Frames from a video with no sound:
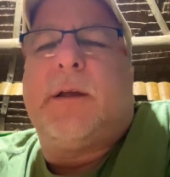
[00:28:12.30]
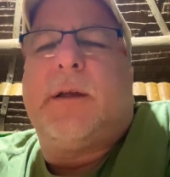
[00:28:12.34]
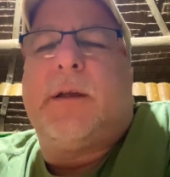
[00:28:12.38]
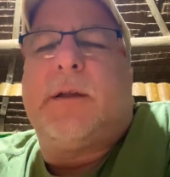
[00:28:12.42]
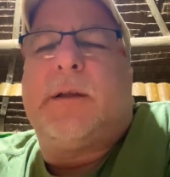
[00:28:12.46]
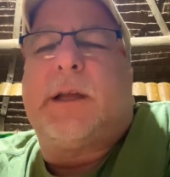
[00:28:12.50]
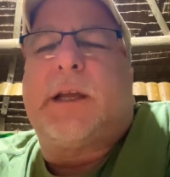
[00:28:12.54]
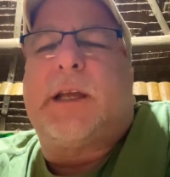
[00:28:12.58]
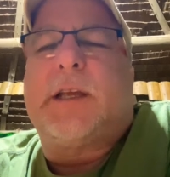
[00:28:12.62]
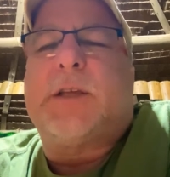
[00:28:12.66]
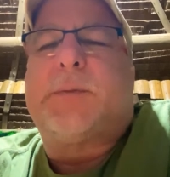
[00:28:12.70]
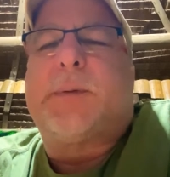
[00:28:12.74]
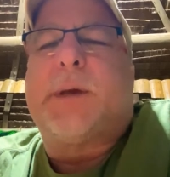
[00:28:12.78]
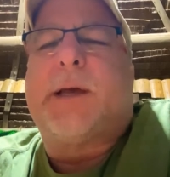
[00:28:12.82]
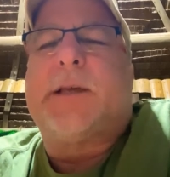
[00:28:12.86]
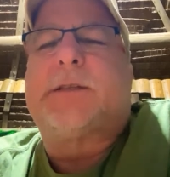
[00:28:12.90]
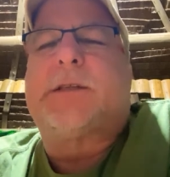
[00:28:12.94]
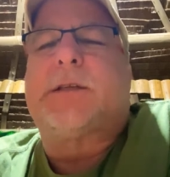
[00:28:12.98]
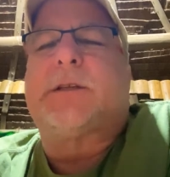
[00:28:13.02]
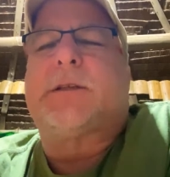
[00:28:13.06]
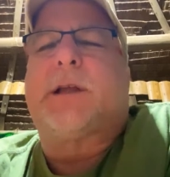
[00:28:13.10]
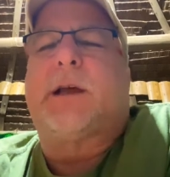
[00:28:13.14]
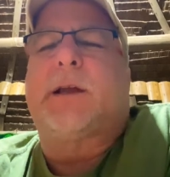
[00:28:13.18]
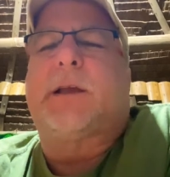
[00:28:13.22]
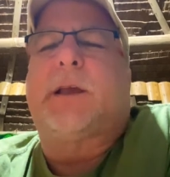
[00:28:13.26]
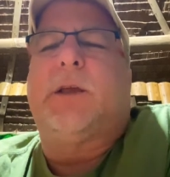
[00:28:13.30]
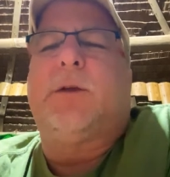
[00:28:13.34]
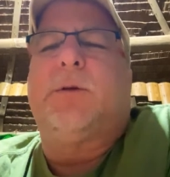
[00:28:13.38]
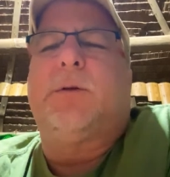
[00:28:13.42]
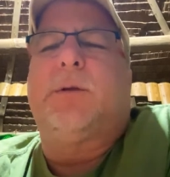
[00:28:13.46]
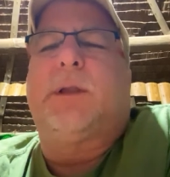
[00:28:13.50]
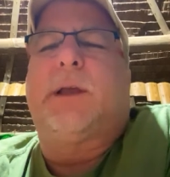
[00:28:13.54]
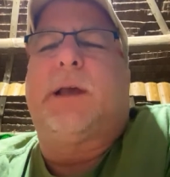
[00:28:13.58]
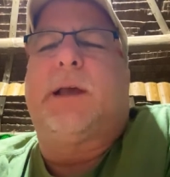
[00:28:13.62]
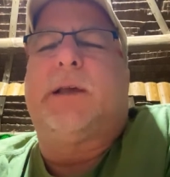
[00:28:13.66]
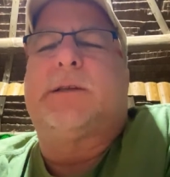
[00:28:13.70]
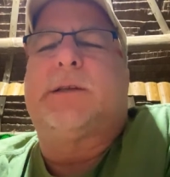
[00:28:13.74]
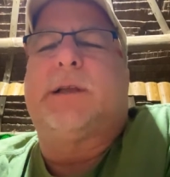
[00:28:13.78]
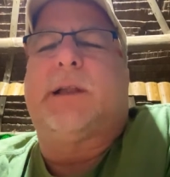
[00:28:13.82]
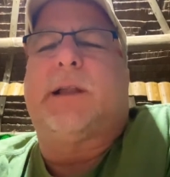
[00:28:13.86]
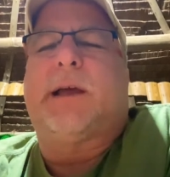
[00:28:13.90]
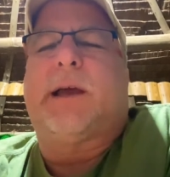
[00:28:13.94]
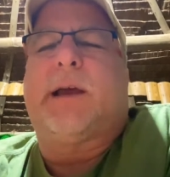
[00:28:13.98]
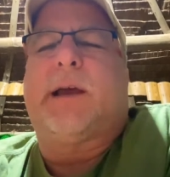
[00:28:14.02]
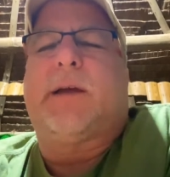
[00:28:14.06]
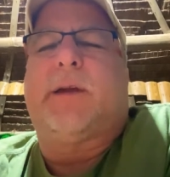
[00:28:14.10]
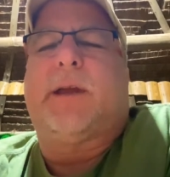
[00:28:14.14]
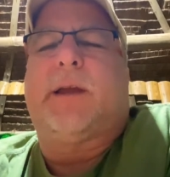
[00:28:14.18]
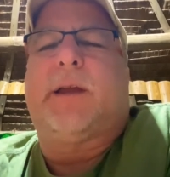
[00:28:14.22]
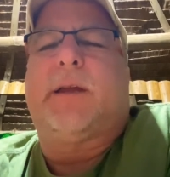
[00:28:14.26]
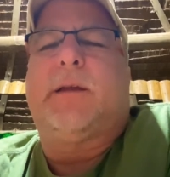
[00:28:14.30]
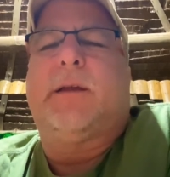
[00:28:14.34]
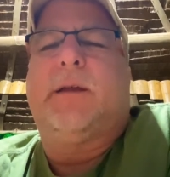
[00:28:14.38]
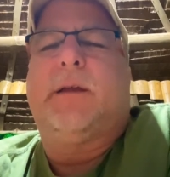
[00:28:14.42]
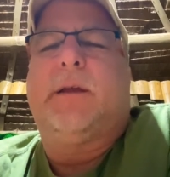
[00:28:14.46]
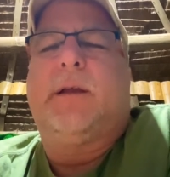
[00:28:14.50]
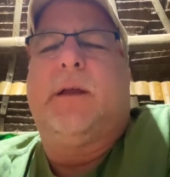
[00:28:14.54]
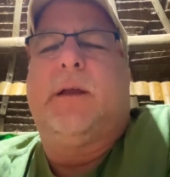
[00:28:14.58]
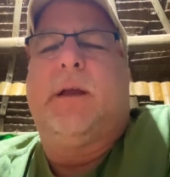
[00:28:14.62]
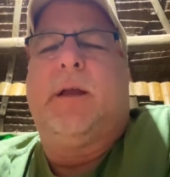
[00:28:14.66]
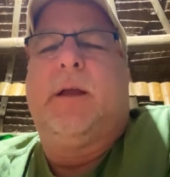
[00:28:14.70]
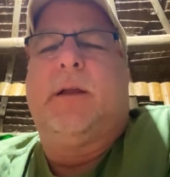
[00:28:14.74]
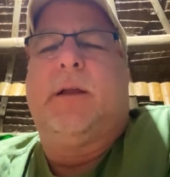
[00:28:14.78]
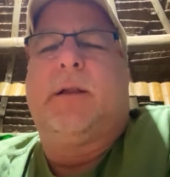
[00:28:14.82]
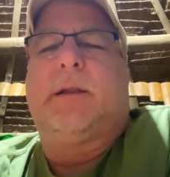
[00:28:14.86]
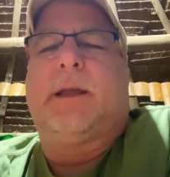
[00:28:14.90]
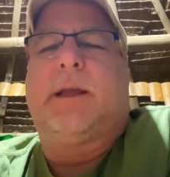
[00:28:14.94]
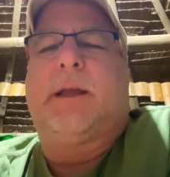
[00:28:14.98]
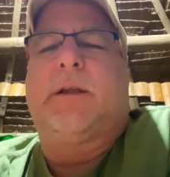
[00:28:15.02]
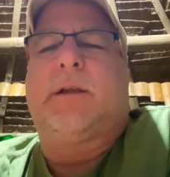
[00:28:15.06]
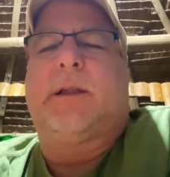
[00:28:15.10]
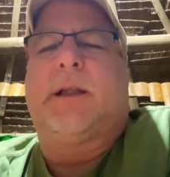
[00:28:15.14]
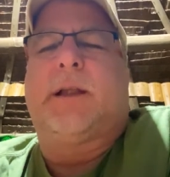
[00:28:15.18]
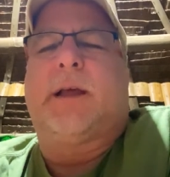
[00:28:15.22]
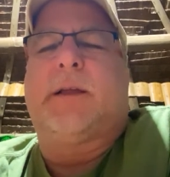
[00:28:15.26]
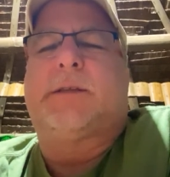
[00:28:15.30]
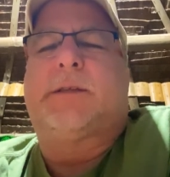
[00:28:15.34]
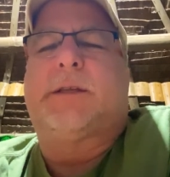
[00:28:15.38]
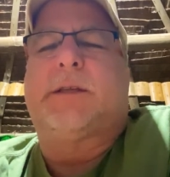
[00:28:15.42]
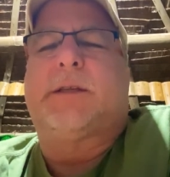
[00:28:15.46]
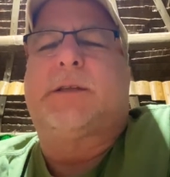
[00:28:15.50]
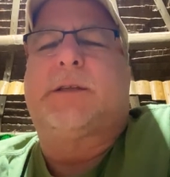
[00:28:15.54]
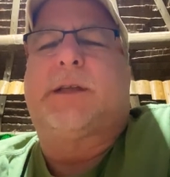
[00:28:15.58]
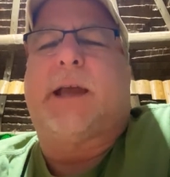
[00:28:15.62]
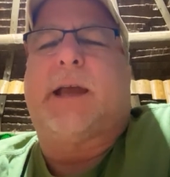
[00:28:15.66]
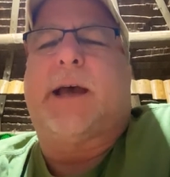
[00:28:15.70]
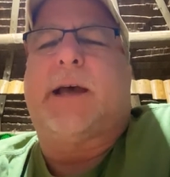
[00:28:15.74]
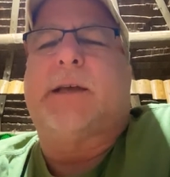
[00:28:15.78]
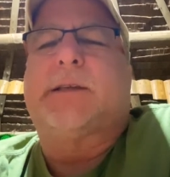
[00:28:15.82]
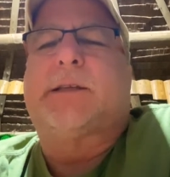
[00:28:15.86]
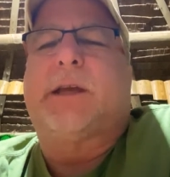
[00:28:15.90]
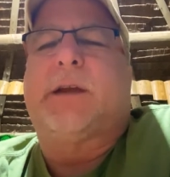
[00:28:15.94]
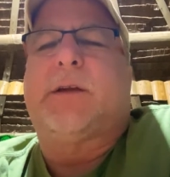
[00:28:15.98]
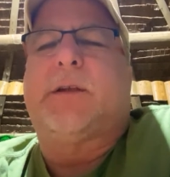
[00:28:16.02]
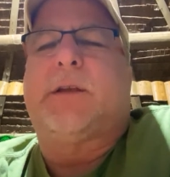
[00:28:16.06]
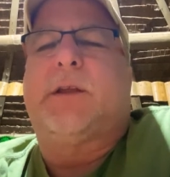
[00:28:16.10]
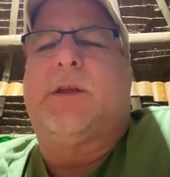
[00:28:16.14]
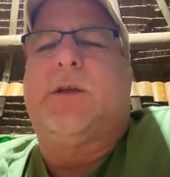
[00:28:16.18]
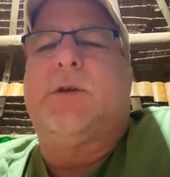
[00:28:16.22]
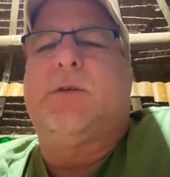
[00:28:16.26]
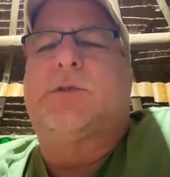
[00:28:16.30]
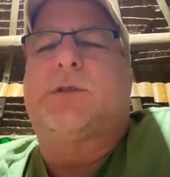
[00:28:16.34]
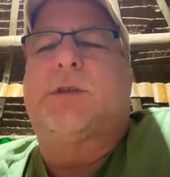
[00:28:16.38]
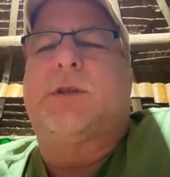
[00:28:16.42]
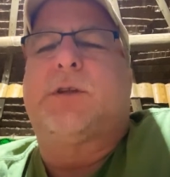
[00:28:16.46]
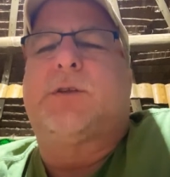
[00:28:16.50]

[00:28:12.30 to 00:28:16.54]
Dickie Spaz says, "Lucky you, Lazy Larry." Leonard Lund says, "Gas here in Houston,